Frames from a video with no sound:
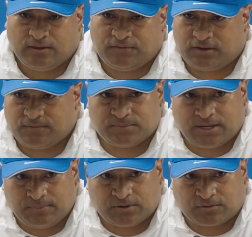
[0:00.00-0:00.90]
If you give him
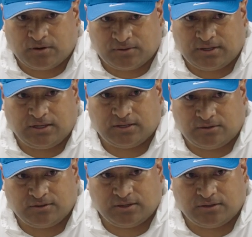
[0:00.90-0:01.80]
time to throw, then he can
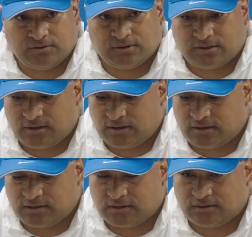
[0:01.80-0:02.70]
do it.
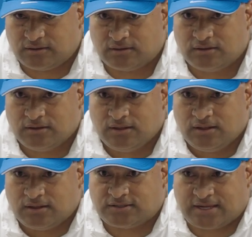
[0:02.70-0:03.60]
The
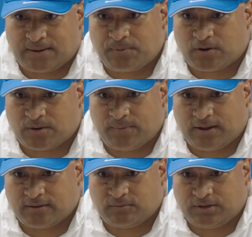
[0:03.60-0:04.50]
sad part
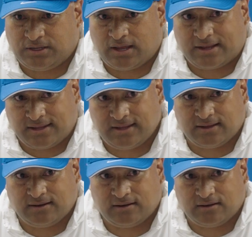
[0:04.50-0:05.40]
about when he got
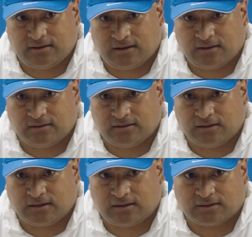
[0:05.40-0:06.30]
hit
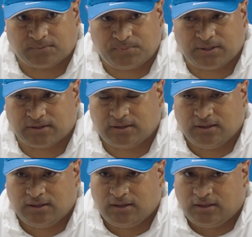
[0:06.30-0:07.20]
and got the pick,
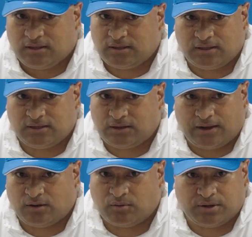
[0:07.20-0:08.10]

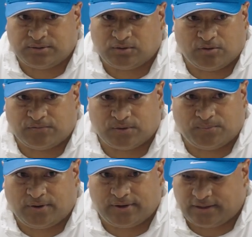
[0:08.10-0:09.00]
I know where he was going for the
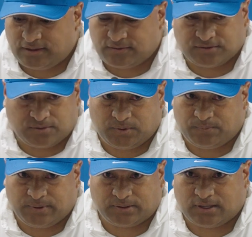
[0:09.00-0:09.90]
ball, and I think it was going to be a
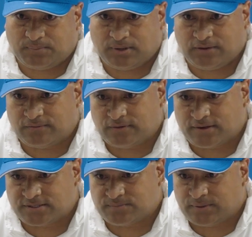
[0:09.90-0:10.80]
big time play for
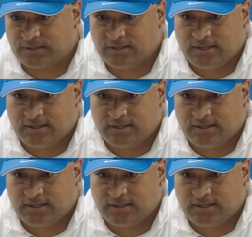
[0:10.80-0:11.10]
us. But